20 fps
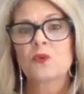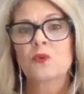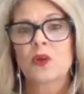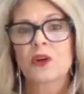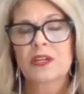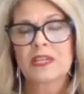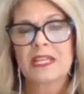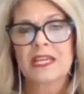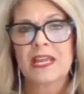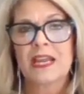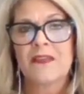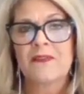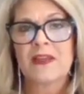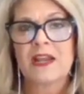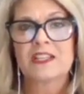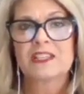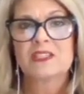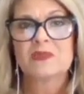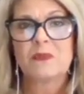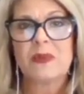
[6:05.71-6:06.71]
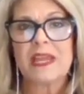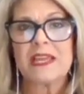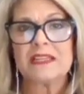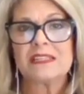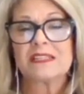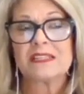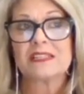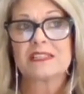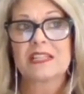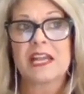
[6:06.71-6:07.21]
working in that
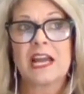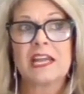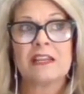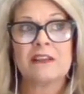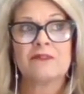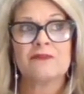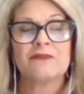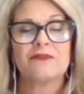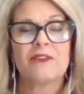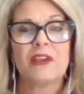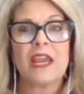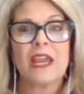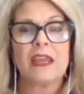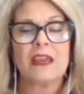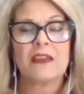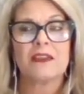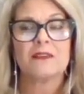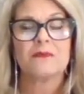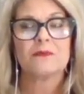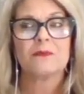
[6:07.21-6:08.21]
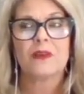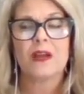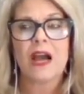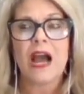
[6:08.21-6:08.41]
space that's kind of a